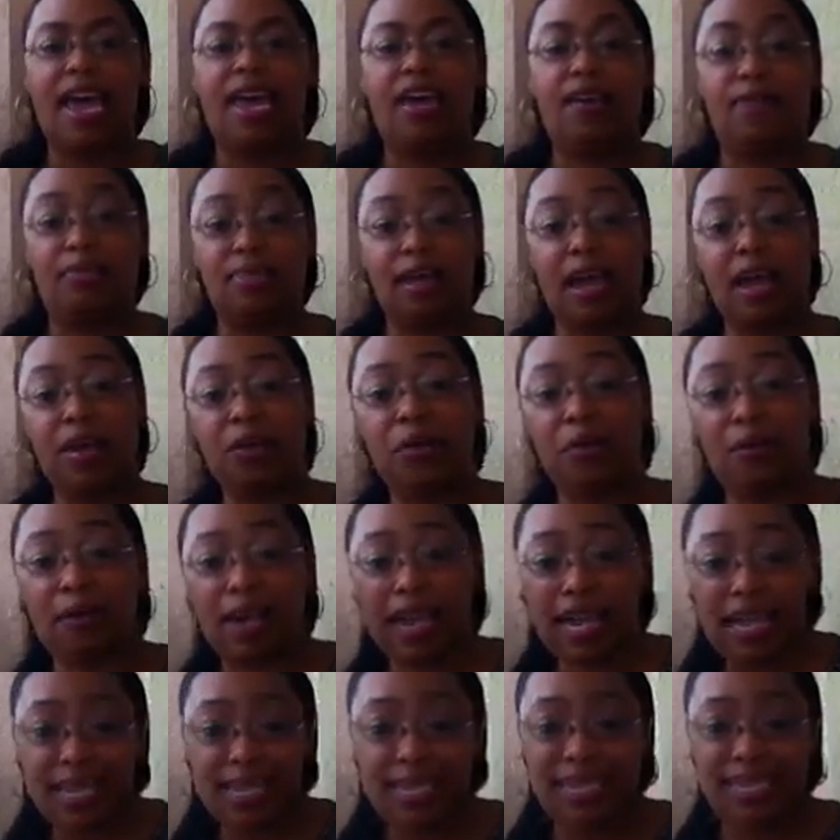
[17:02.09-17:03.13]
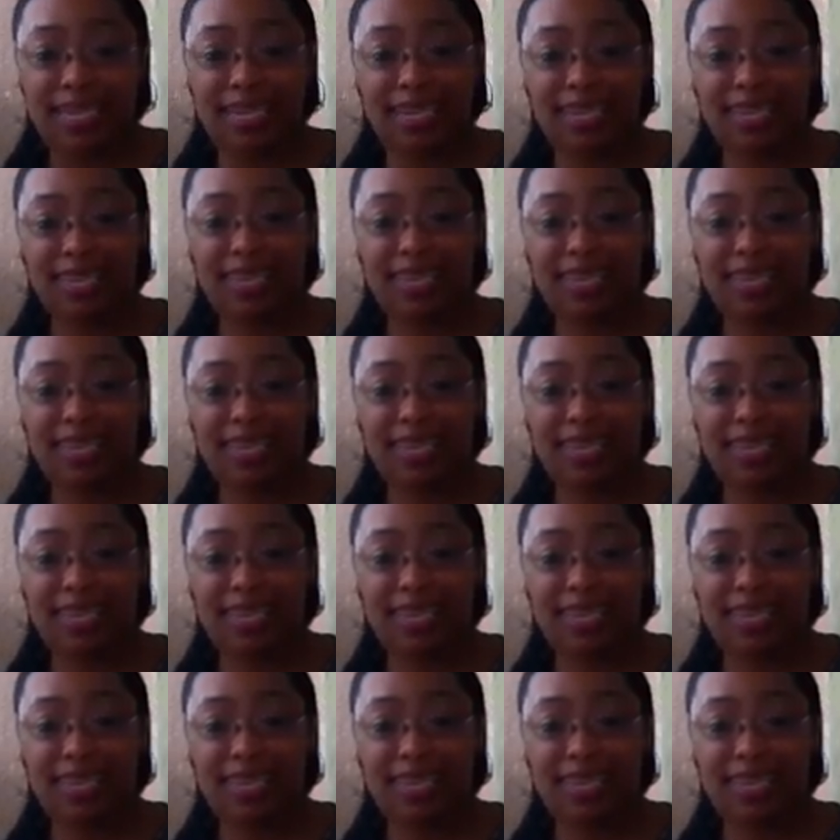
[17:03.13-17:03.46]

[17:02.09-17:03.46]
If they quit,